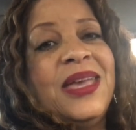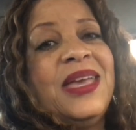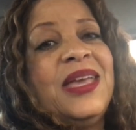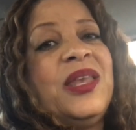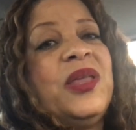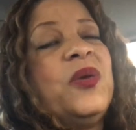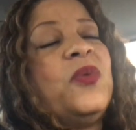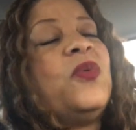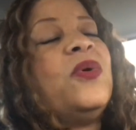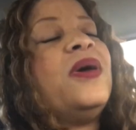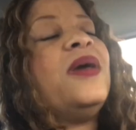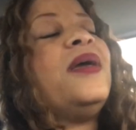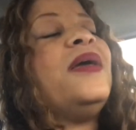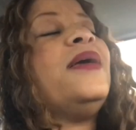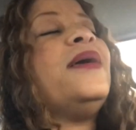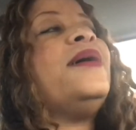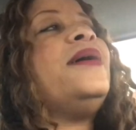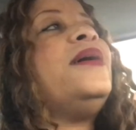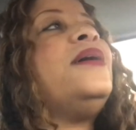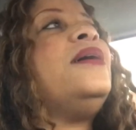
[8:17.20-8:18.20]

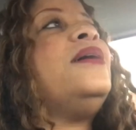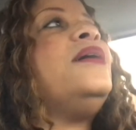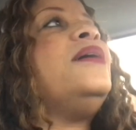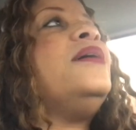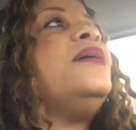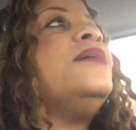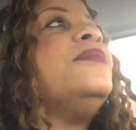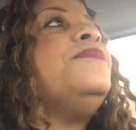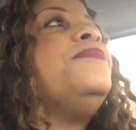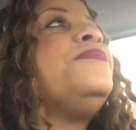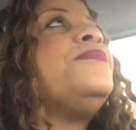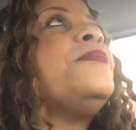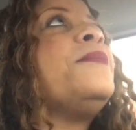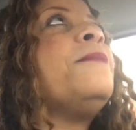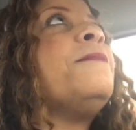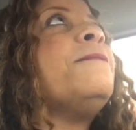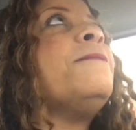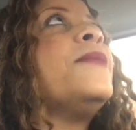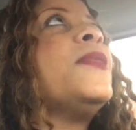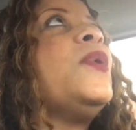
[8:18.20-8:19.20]
anyway, uh,
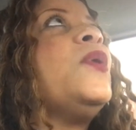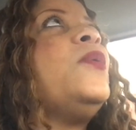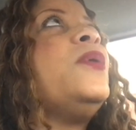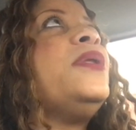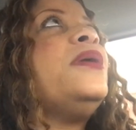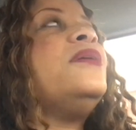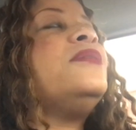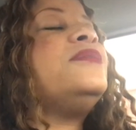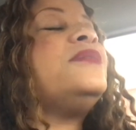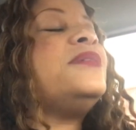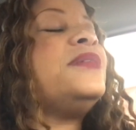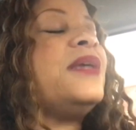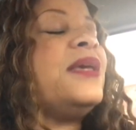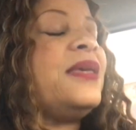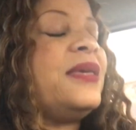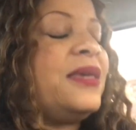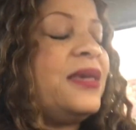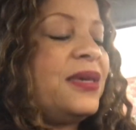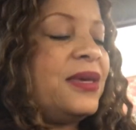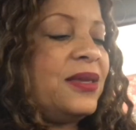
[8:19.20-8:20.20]
what else did I
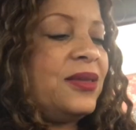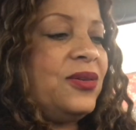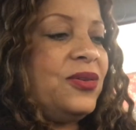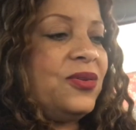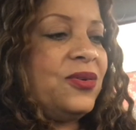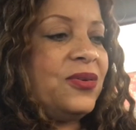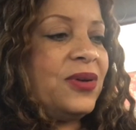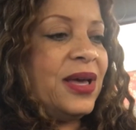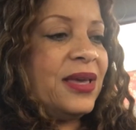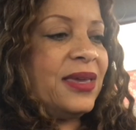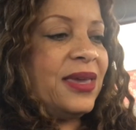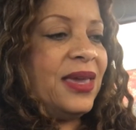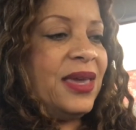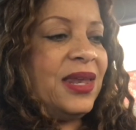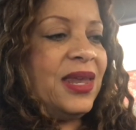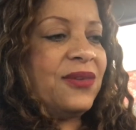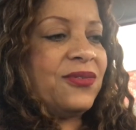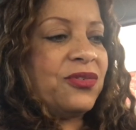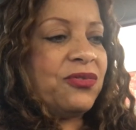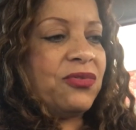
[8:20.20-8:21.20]
get? You know, I
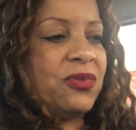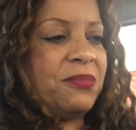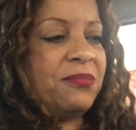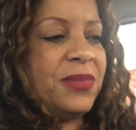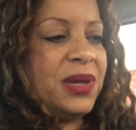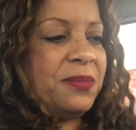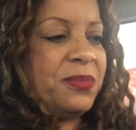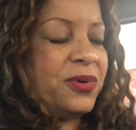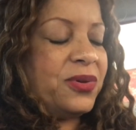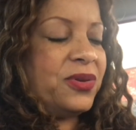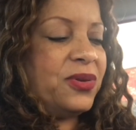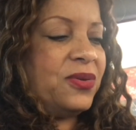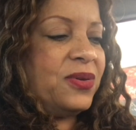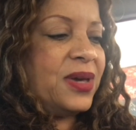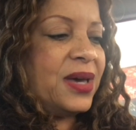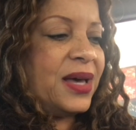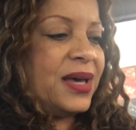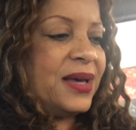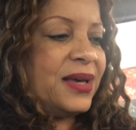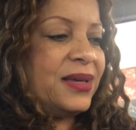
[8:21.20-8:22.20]
can't even remember you
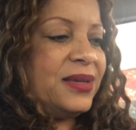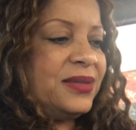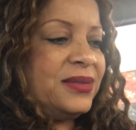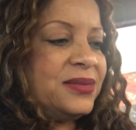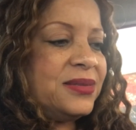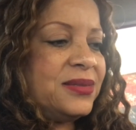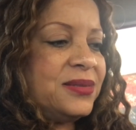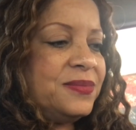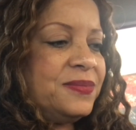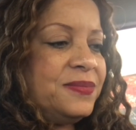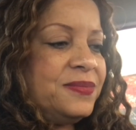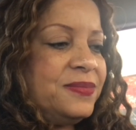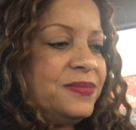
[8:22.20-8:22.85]
guys.